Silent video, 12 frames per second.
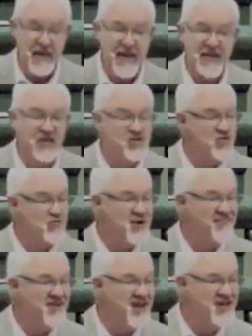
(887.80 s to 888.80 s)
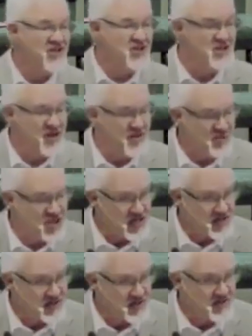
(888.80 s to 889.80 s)
it is the revelation of
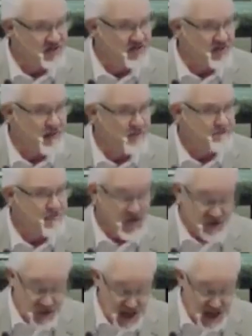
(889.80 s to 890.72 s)
Jesus. It's